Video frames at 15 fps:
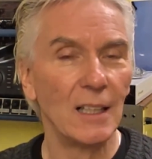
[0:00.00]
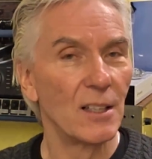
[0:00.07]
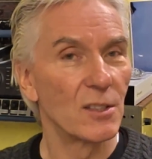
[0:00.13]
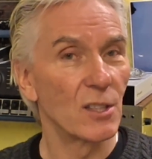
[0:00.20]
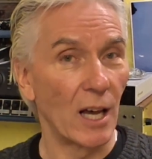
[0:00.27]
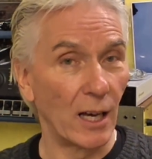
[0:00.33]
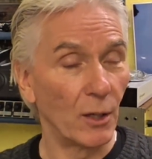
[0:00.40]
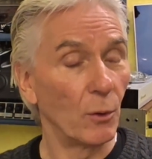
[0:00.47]

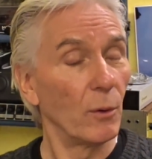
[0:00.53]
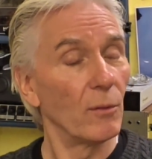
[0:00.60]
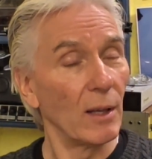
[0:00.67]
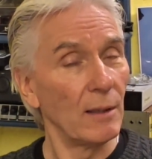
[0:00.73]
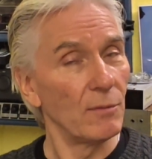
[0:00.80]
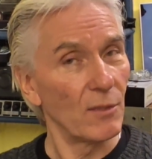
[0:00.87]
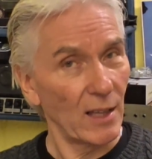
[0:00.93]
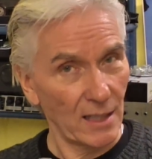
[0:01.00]
So
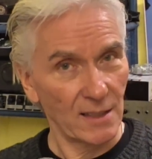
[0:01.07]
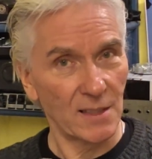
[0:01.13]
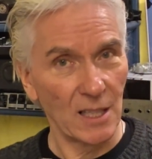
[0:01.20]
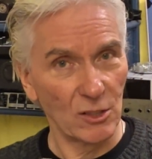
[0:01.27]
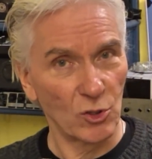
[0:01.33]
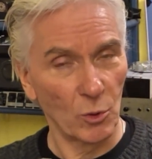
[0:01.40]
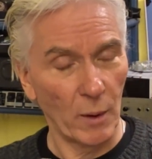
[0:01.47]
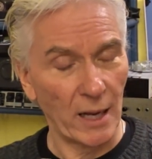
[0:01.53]
in these
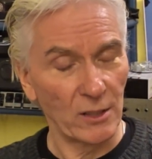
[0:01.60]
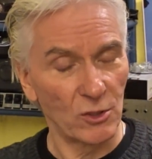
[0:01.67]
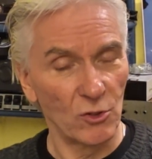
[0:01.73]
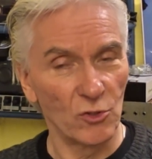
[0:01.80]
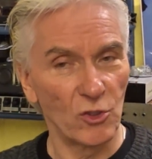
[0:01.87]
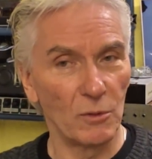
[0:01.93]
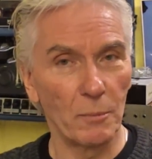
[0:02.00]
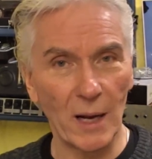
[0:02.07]

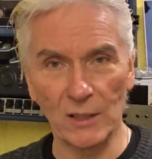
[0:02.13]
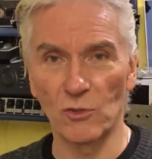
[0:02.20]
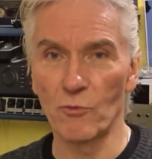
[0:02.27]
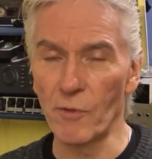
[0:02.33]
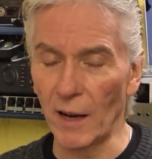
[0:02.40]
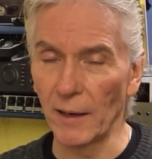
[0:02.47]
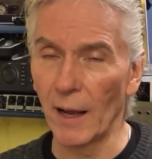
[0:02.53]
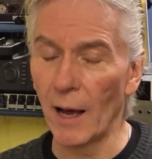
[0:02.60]
situations, you must
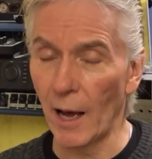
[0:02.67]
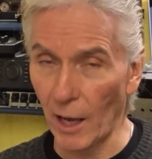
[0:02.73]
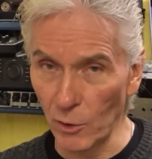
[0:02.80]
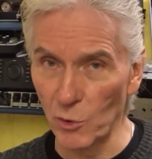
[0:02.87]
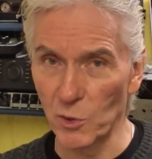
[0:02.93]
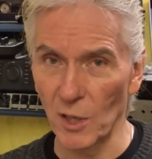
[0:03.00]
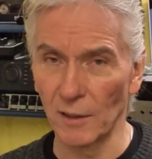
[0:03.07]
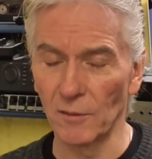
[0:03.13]
run a
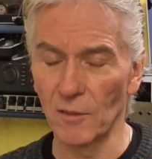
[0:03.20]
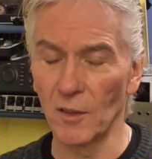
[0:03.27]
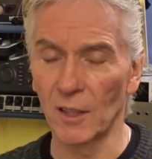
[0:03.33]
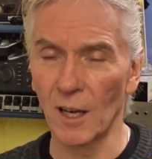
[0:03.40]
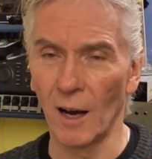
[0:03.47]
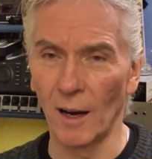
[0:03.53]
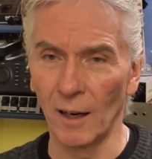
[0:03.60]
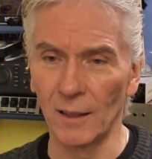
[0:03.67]
hose under the
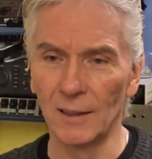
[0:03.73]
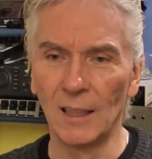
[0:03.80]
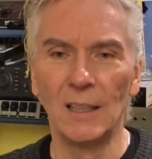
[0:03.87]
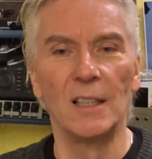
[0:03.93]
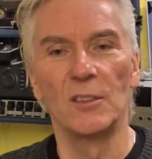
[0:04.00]
car